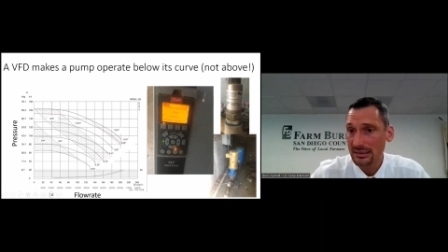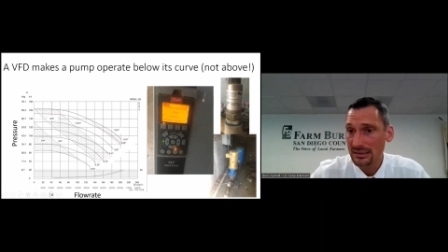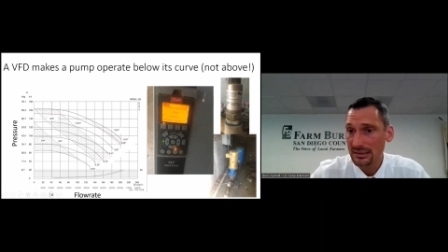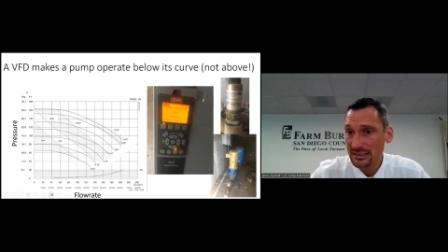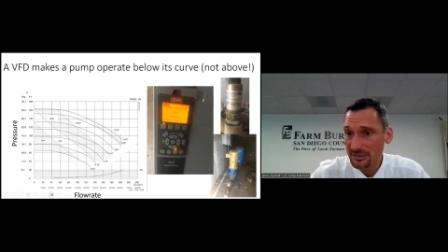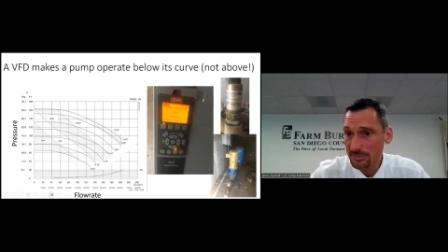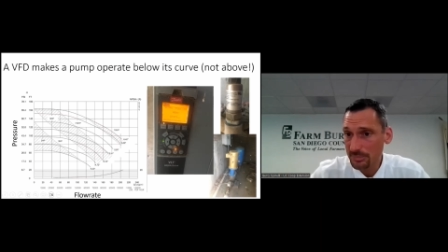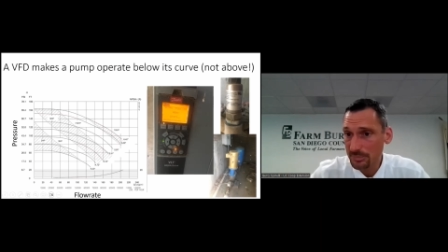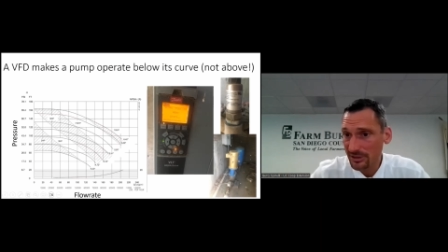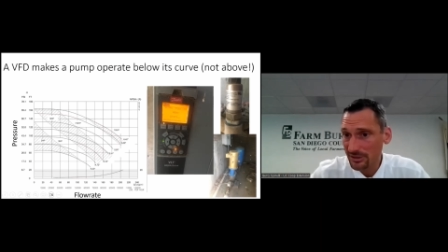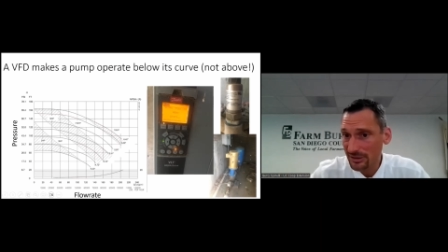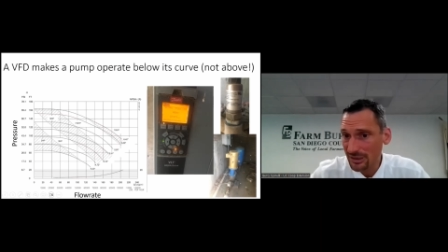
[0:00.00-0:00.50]

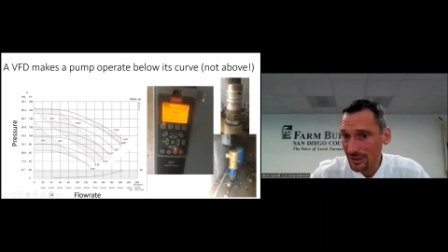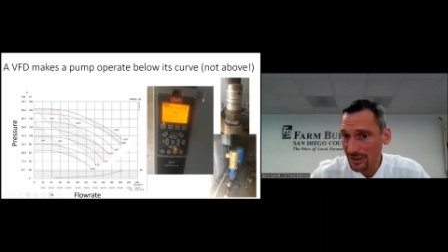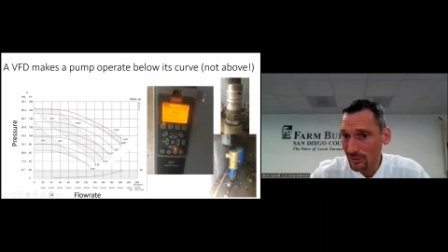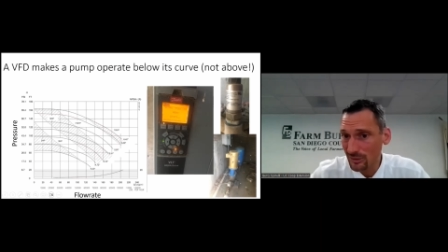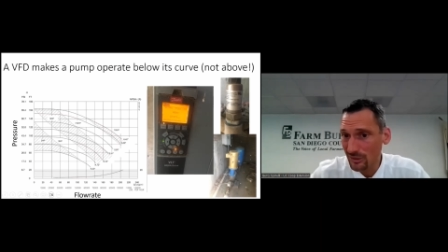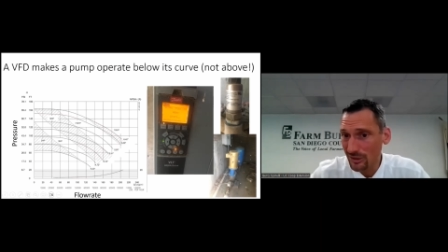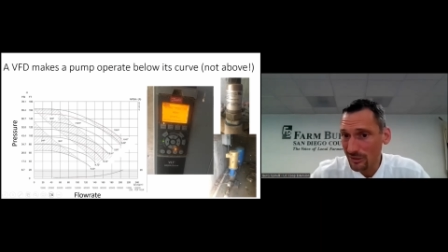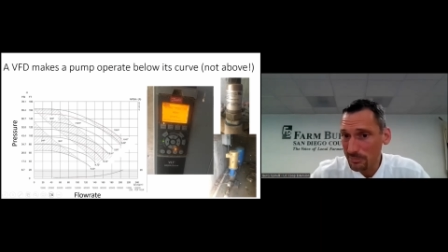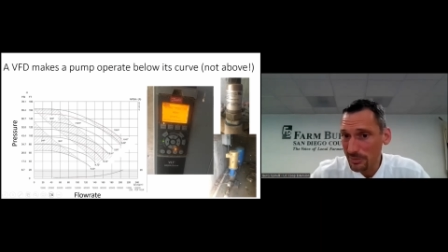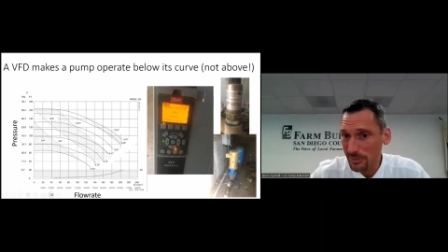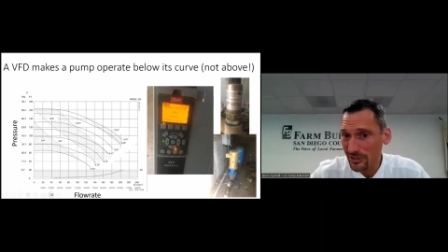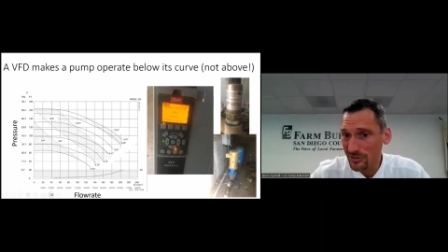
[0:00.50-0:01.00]
This
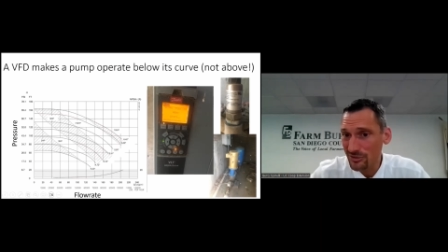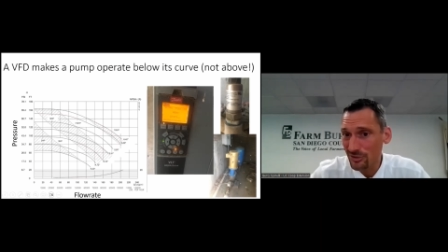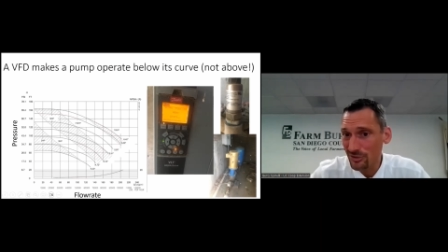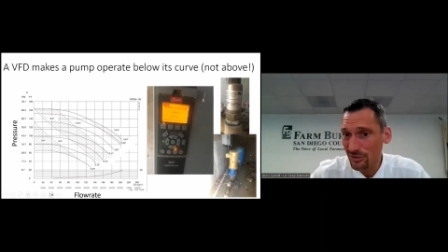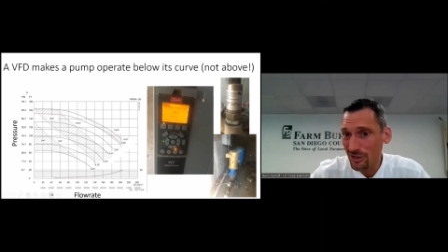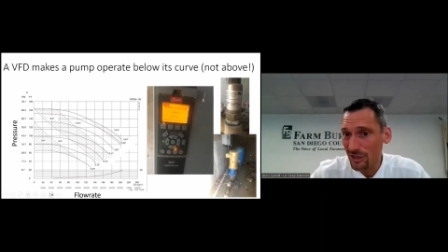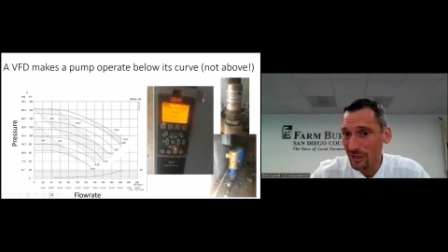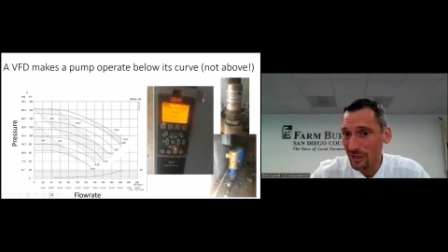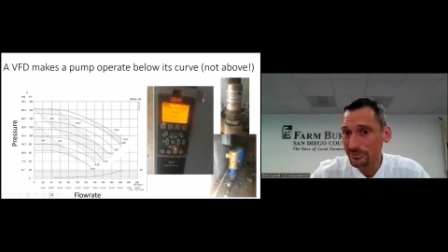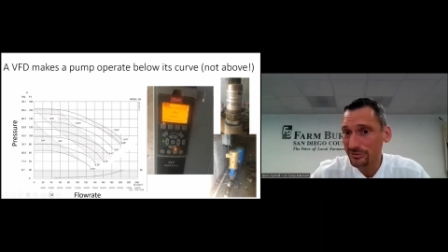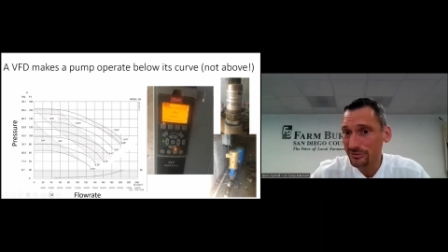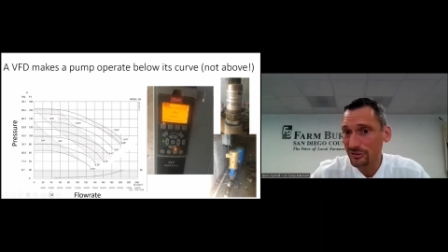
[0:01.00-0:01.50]
particular
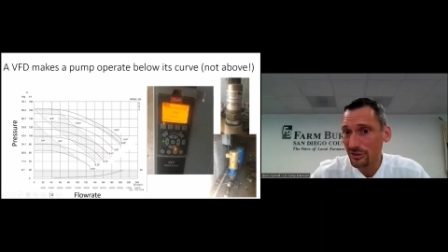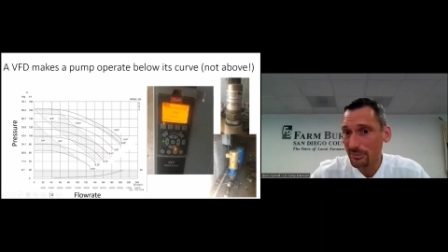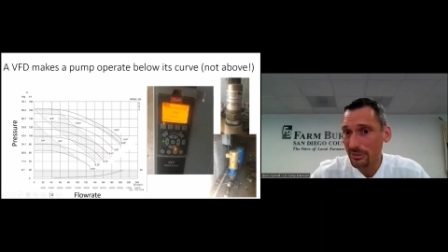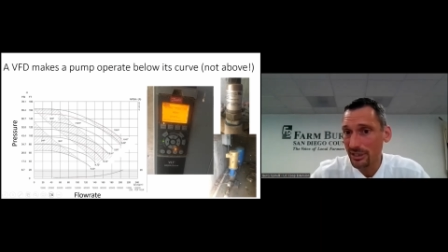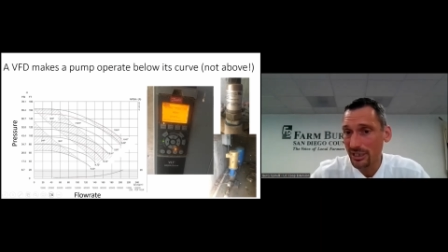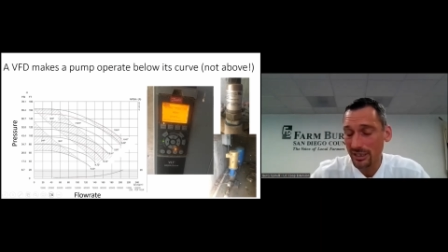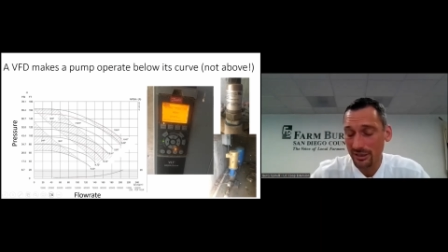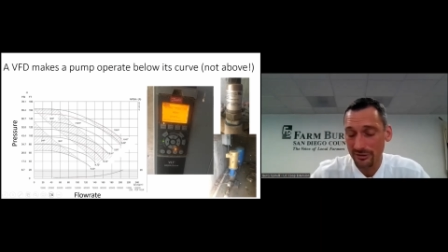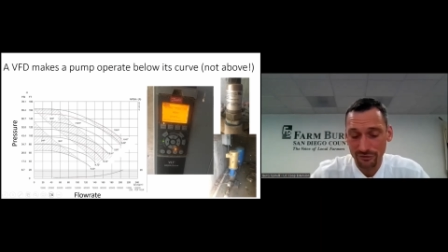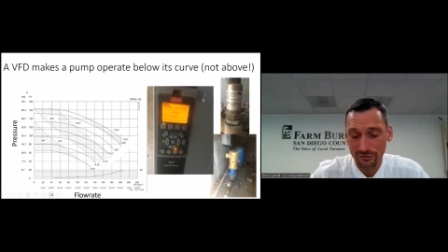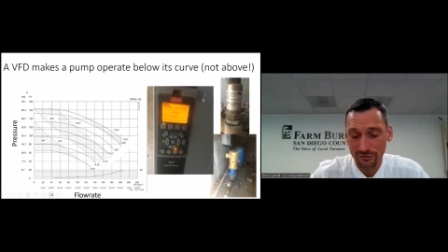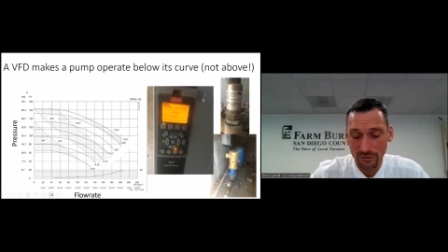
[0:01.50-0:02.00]
picture comes from
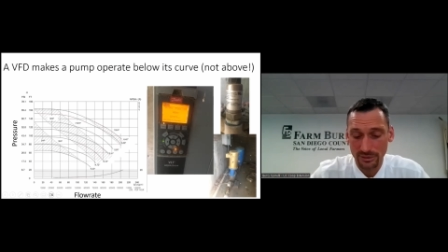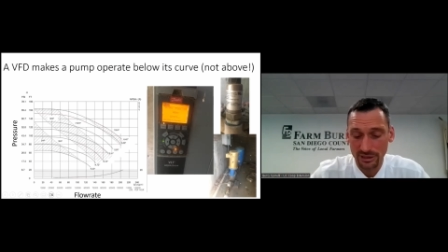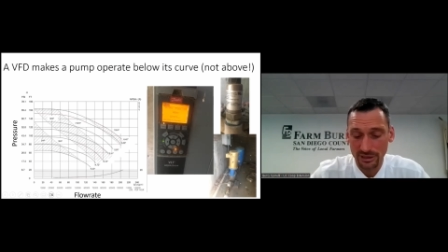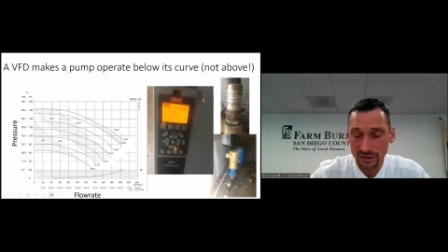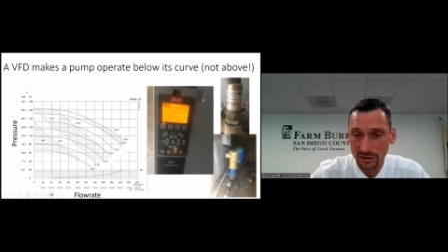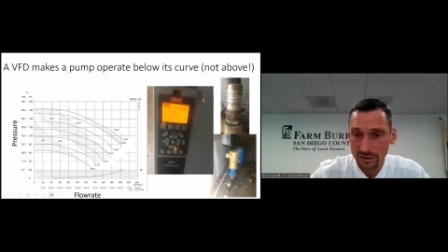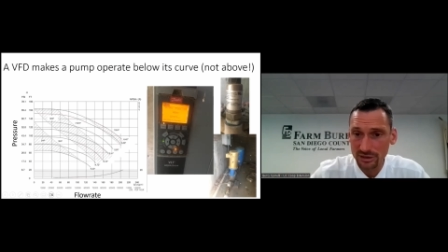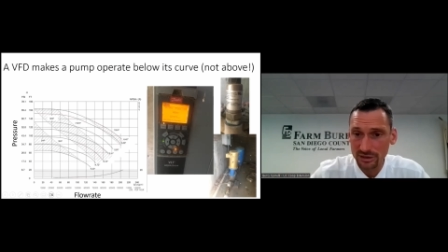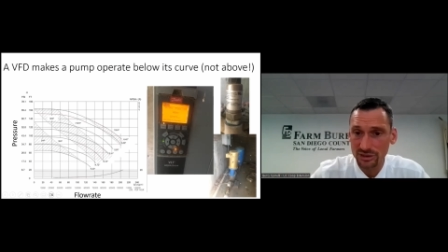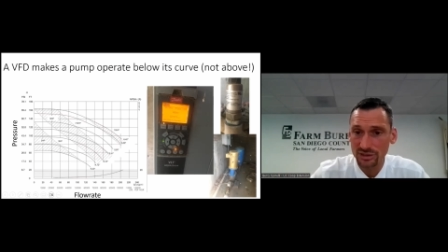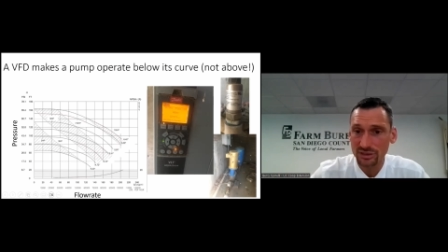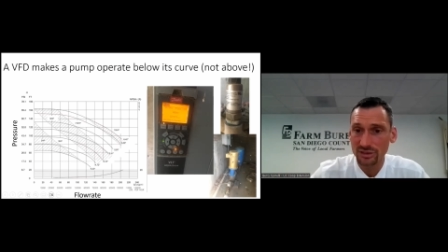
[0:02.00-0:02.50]
a from a
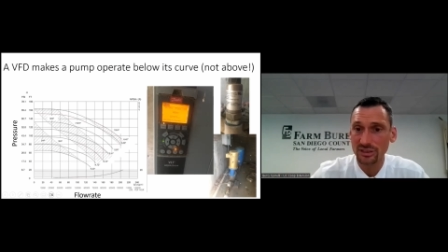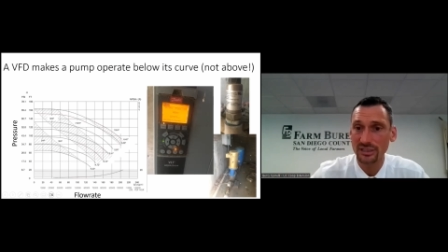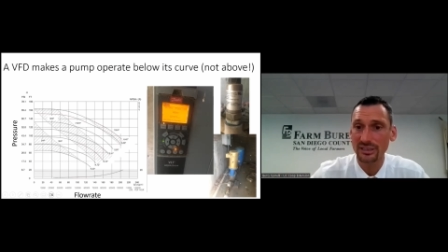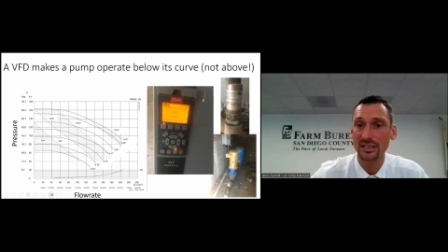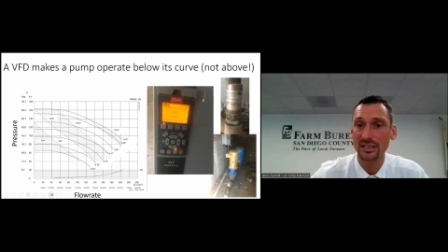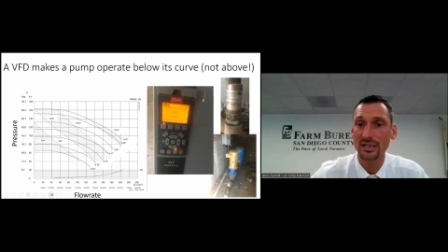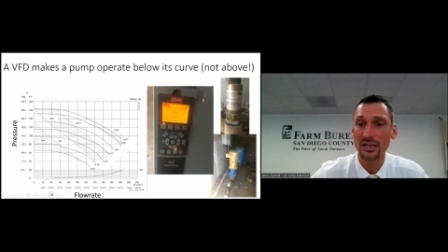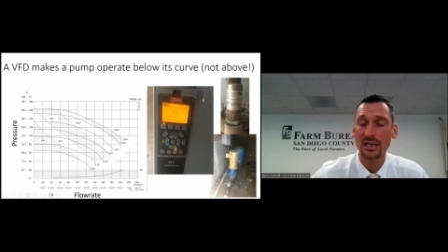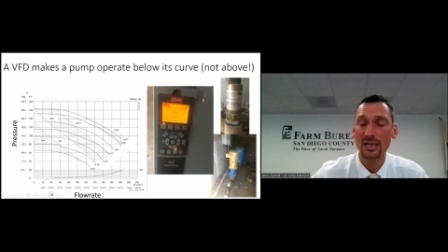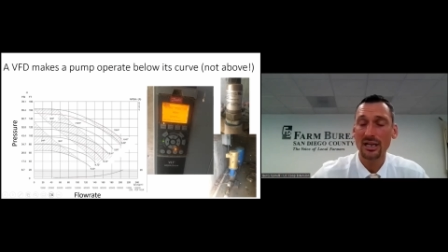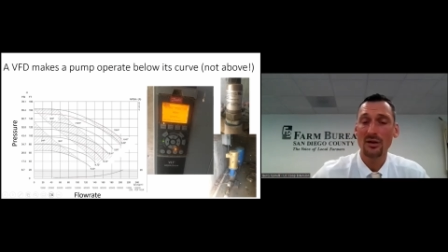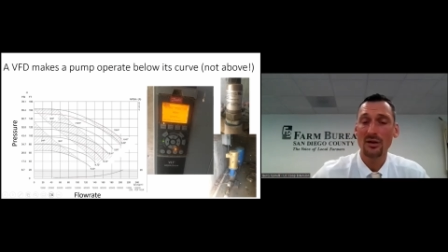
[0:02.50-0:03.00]
nursery